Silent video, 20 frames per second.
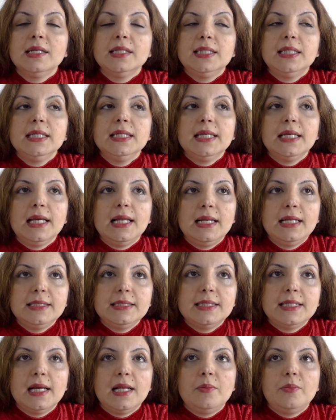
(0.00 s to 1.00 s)
think a
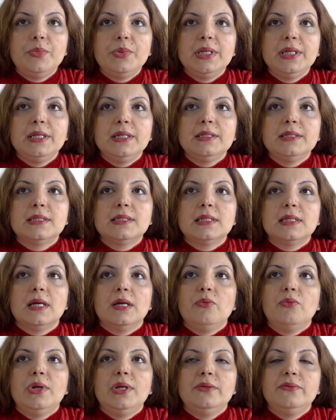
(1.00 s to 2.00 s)
little bit
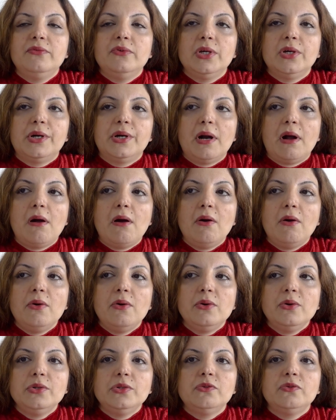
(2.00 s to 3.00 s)
when we are
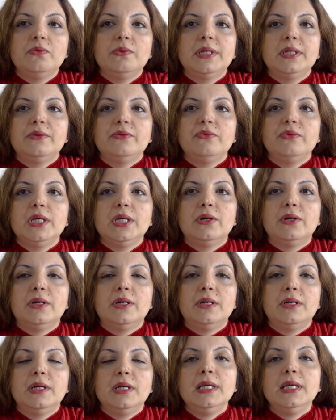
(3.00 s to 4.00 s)
out, when we
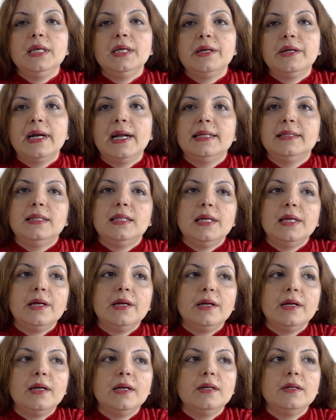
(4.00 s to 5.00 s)
are here and
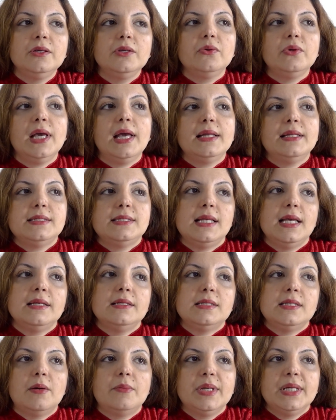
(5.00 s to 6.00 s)
there. You can say
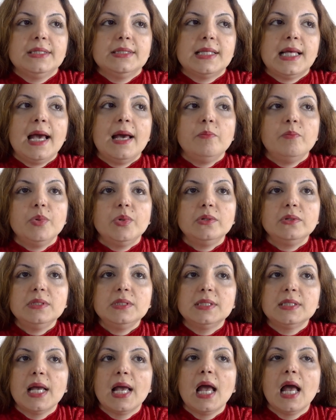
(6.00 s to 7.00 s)
some
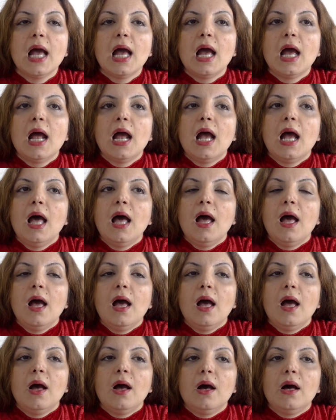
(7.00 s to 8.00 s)
examples.
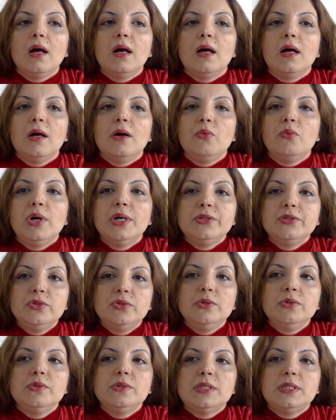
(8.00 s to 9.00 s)
What
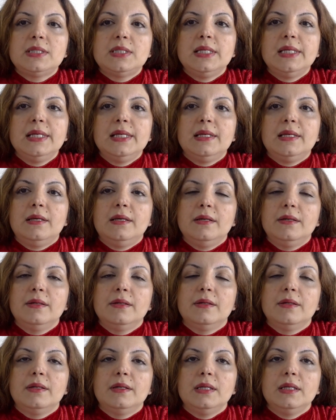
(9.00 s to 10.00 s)
do you see
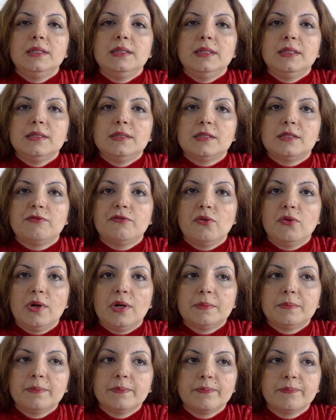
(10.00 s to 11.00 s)
in this
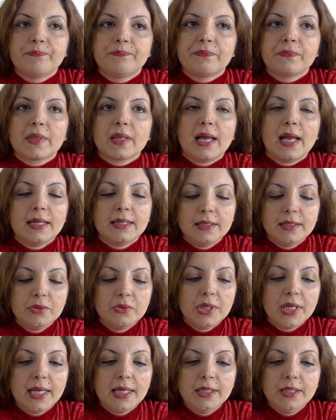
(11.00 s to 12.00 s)
form? And you
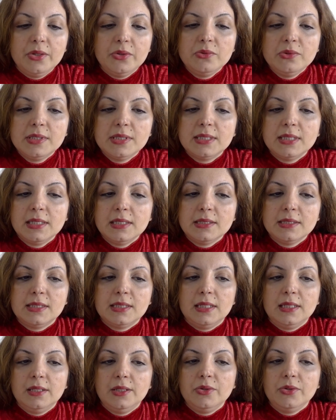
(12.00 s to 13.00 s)
can use this
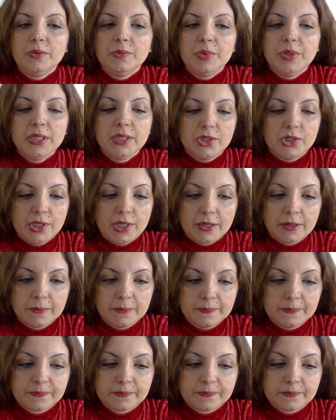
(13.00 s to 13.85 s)
in your picture.